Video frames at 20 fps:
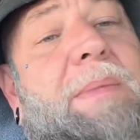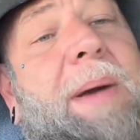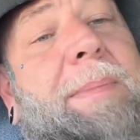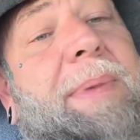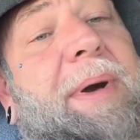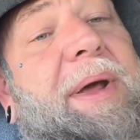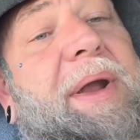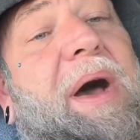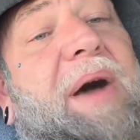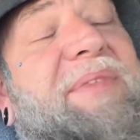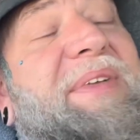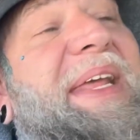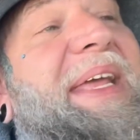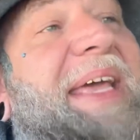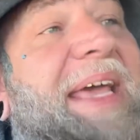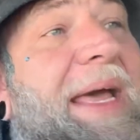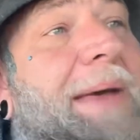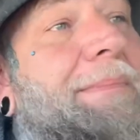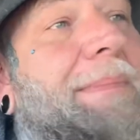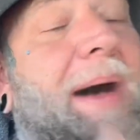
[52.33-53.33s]
my butt off to
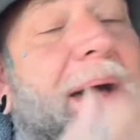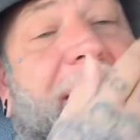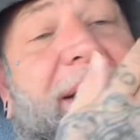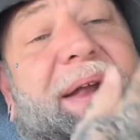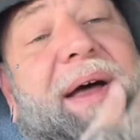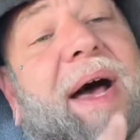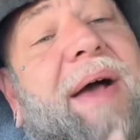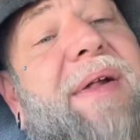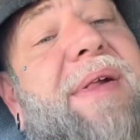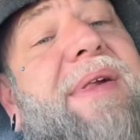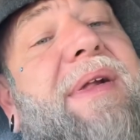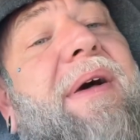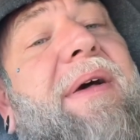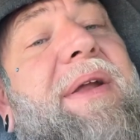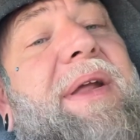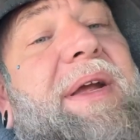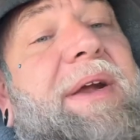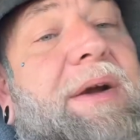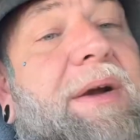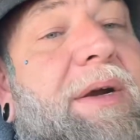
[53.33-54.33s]
get monetized
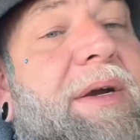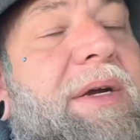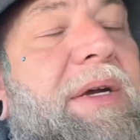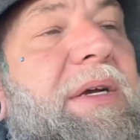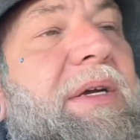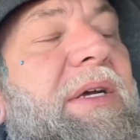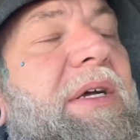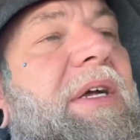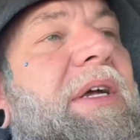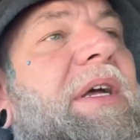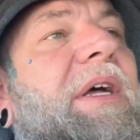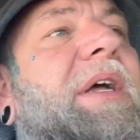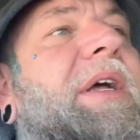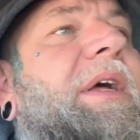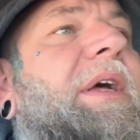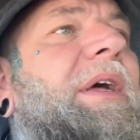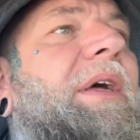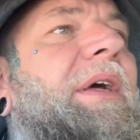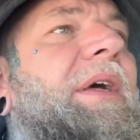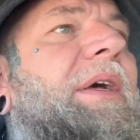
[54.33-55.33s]
on here.
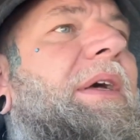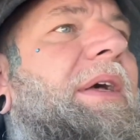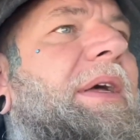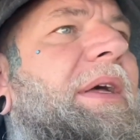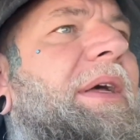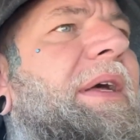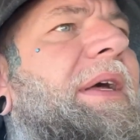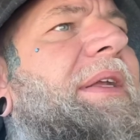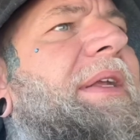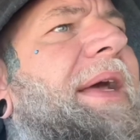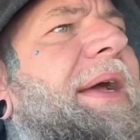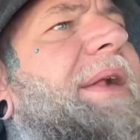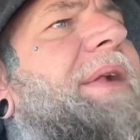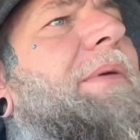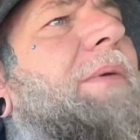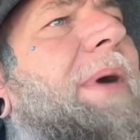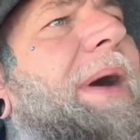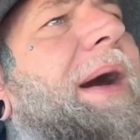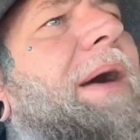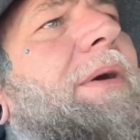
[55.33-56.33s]
It takes
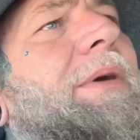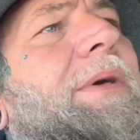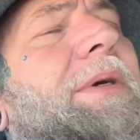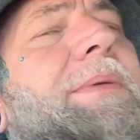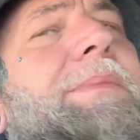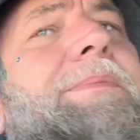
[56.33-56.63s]
a while.